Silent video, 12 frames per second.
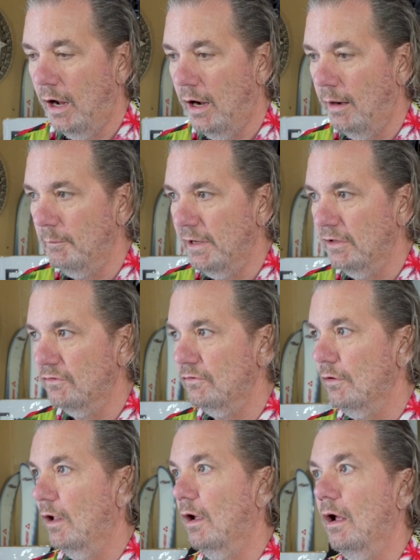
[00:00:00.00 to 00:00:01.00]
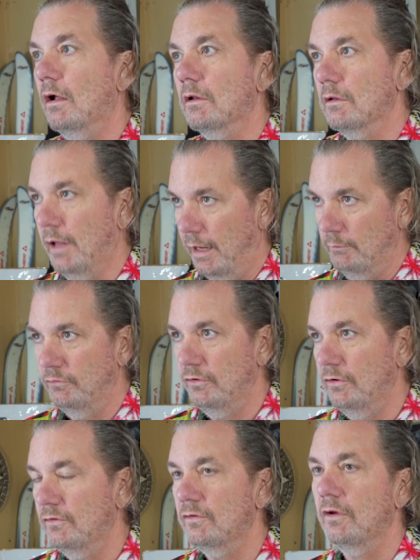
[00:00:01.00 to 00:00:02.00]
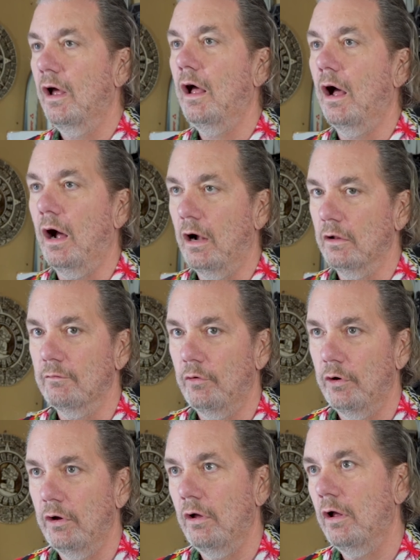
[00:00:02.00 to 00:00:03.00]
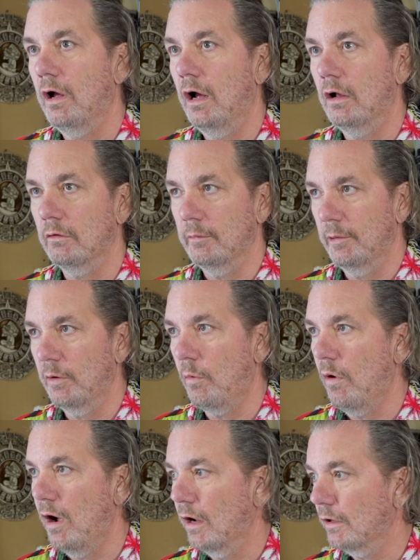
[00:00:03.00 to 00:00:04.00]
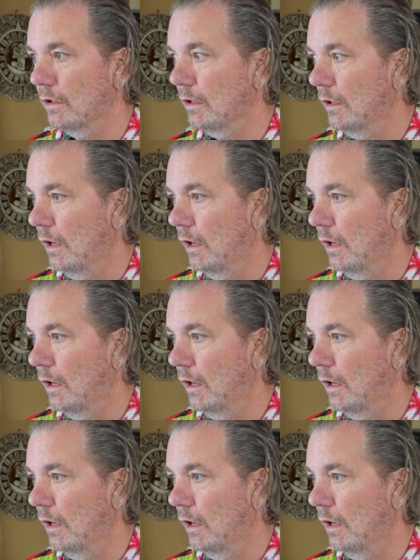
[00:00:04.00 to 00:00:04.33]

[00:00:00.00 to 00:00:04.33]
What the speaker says: It's lime juice, olive oil, a little bit of water,